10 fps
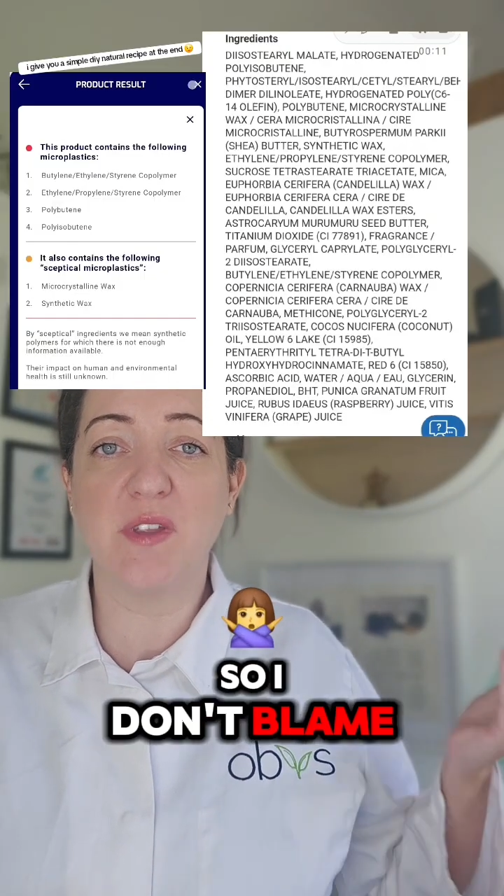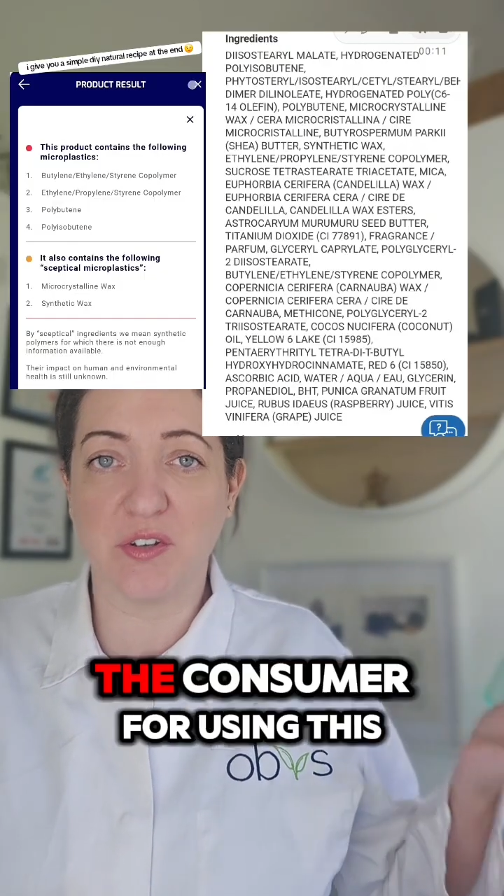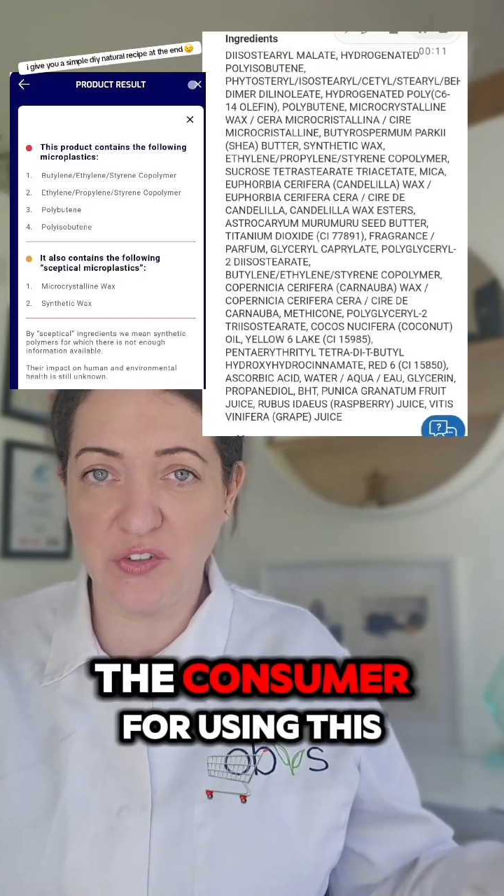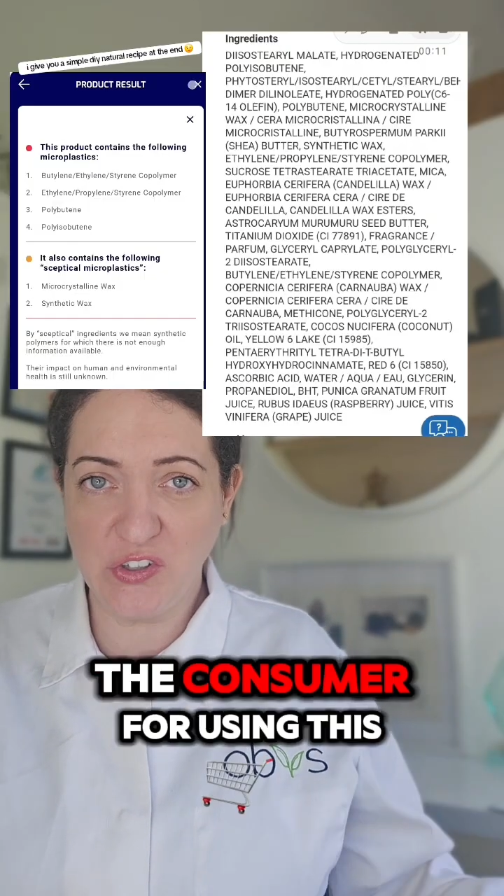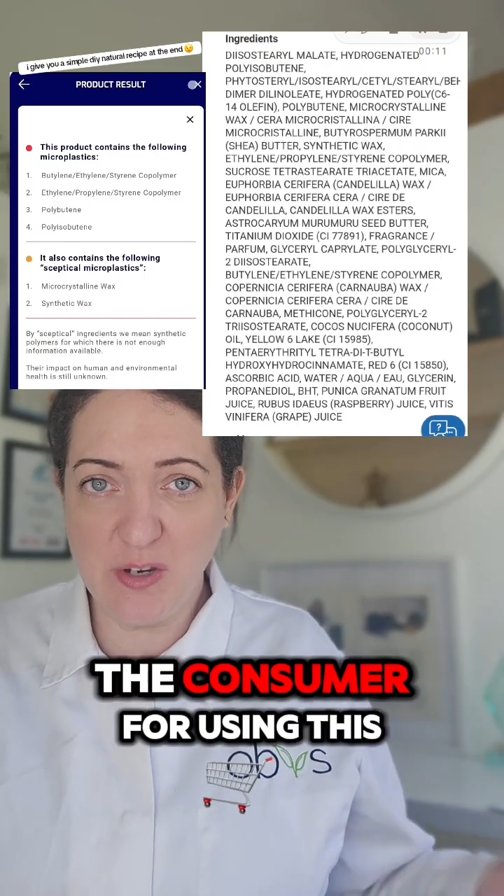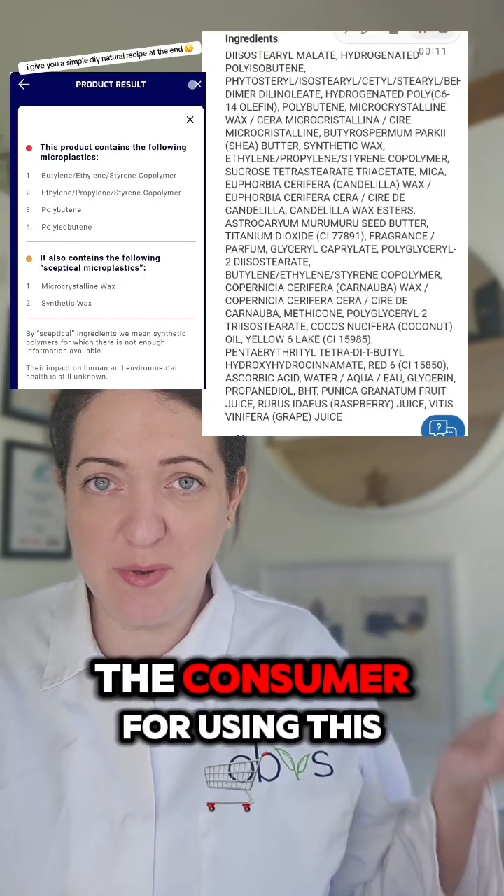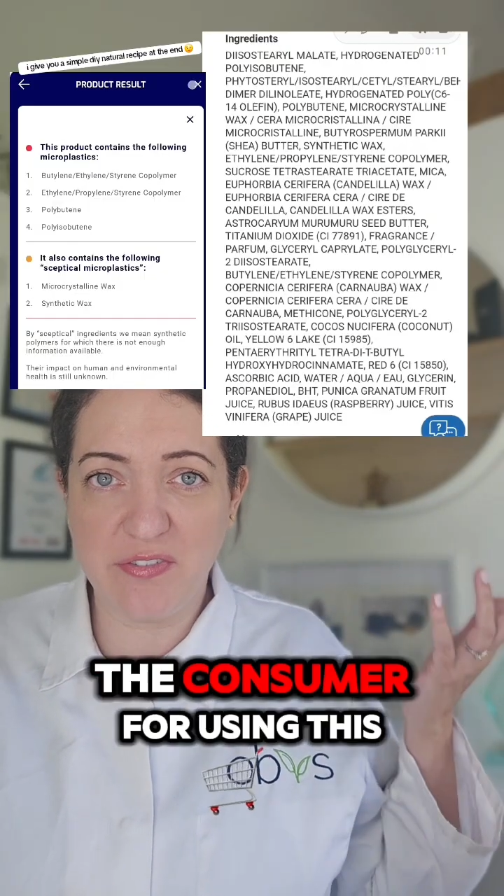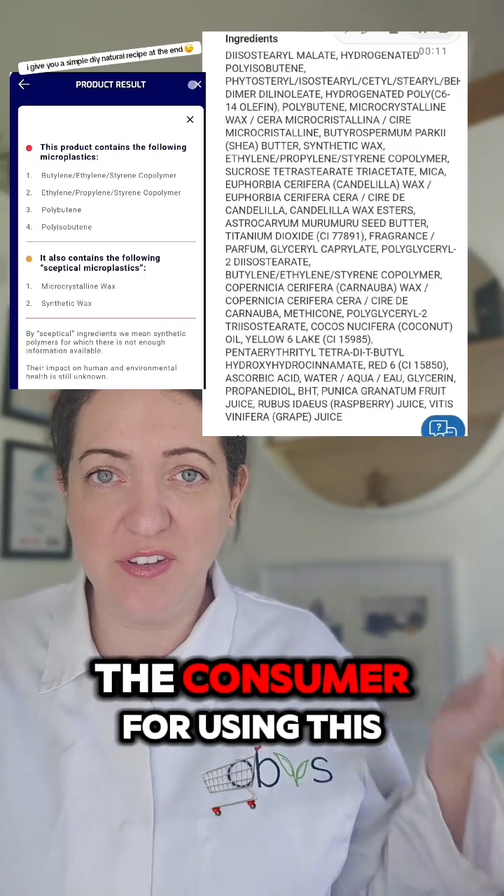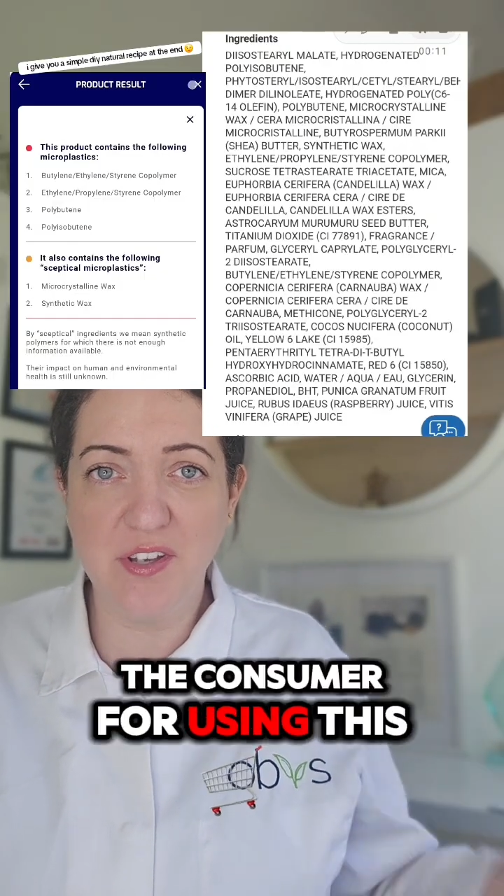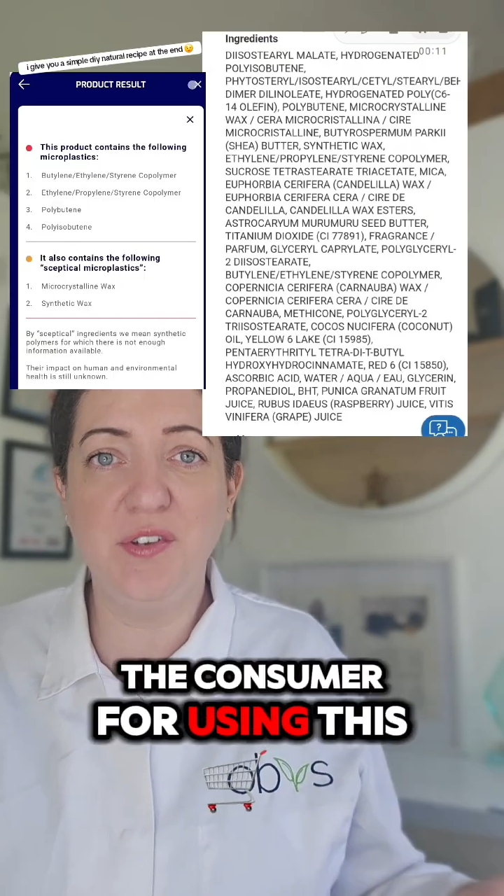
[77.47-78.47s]
consumer
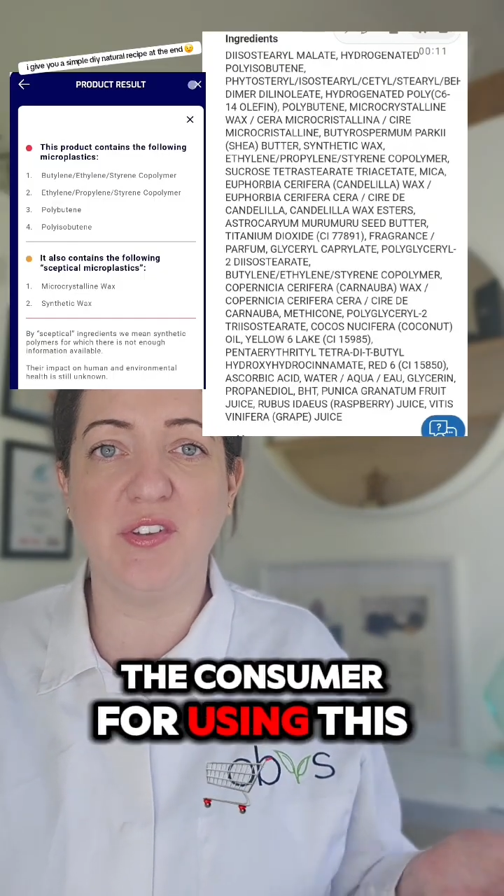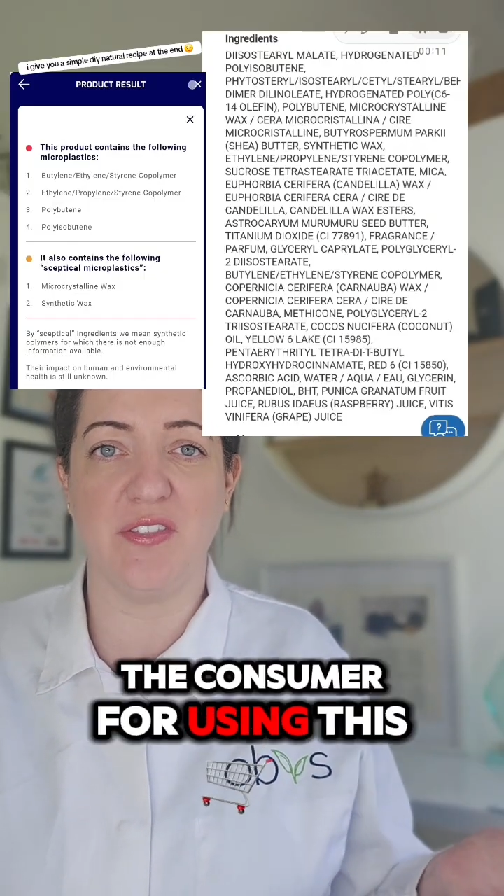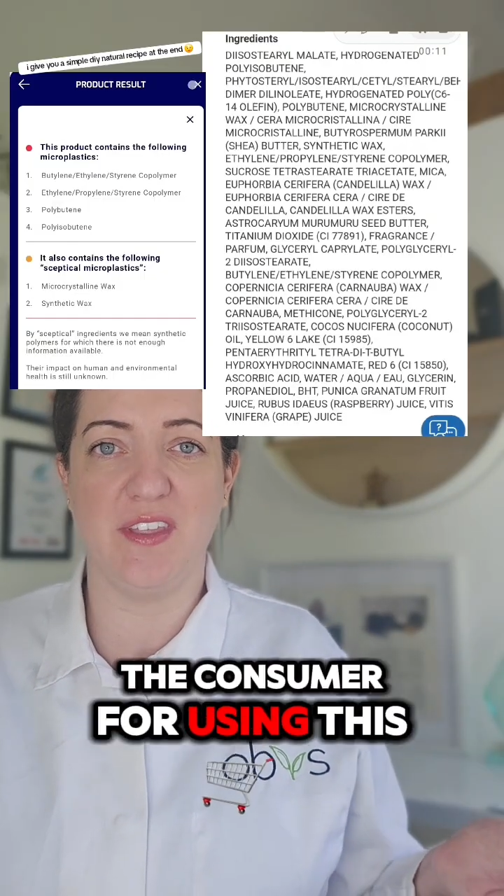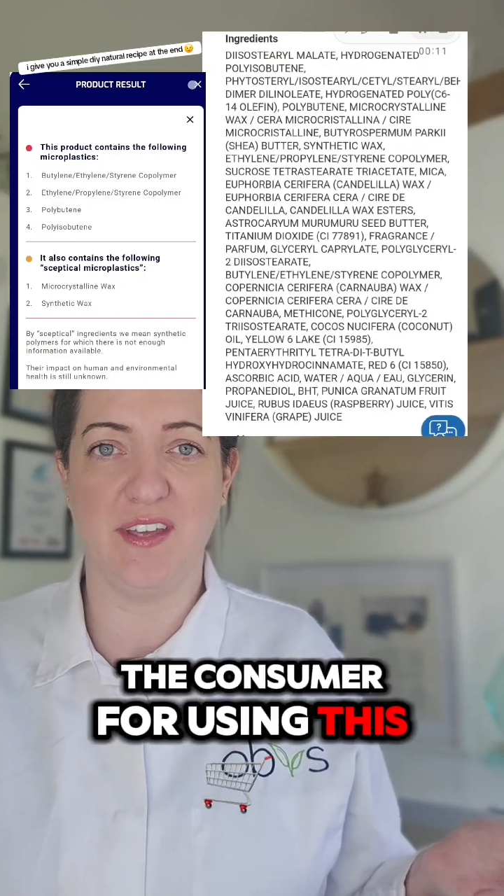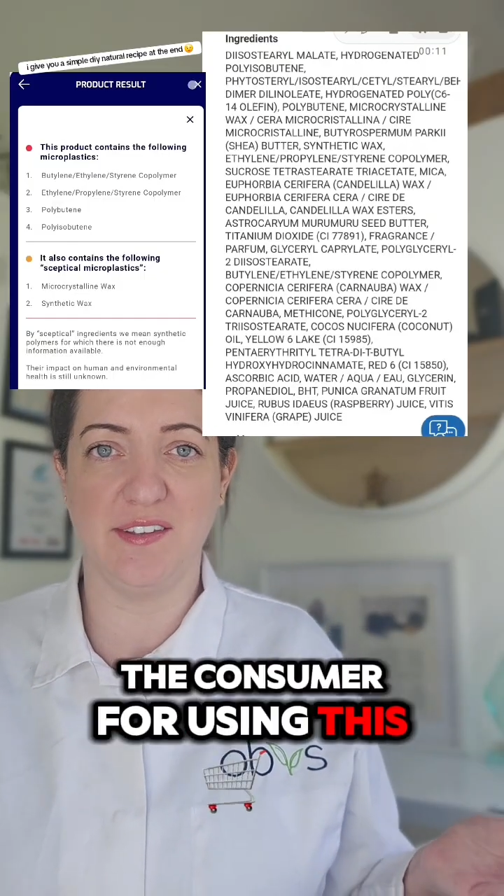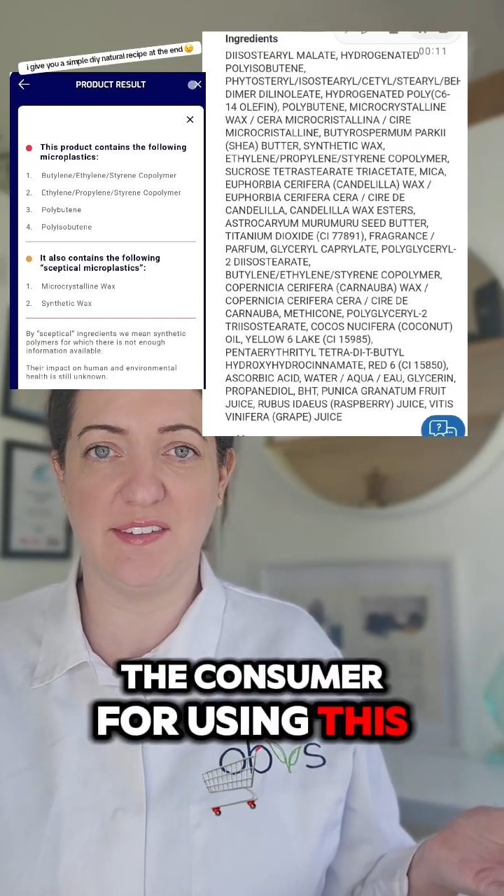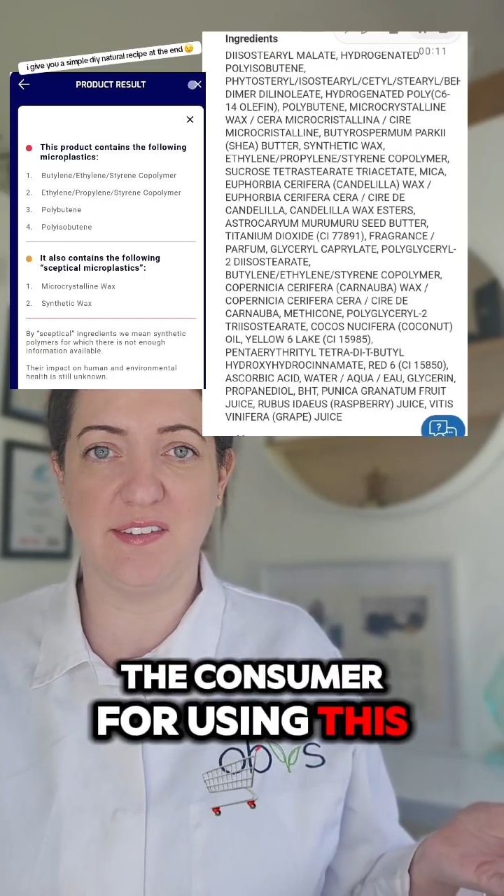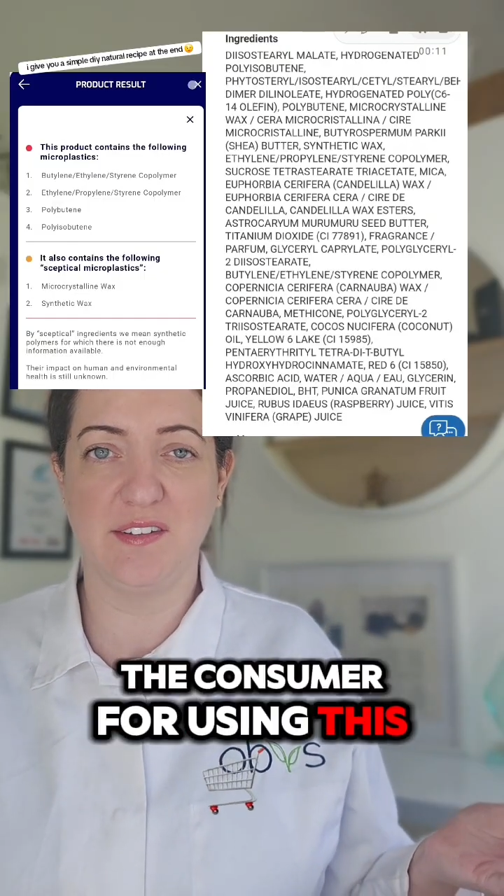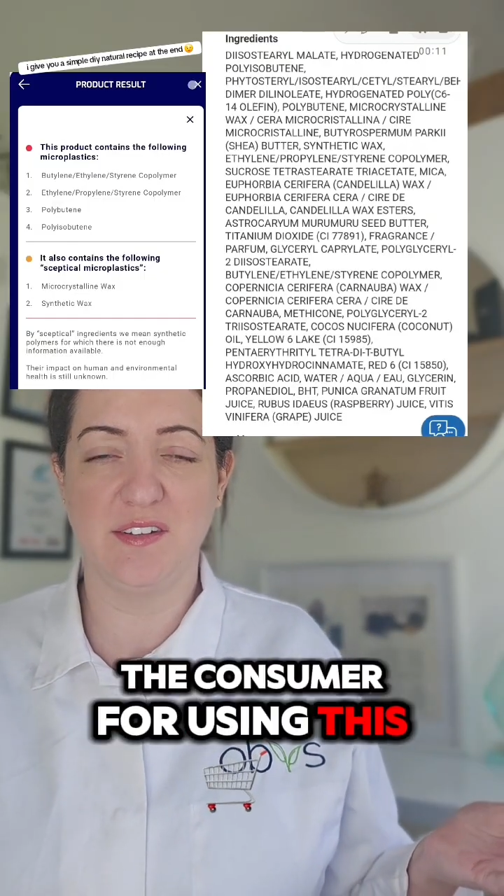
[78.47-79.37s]
for using this.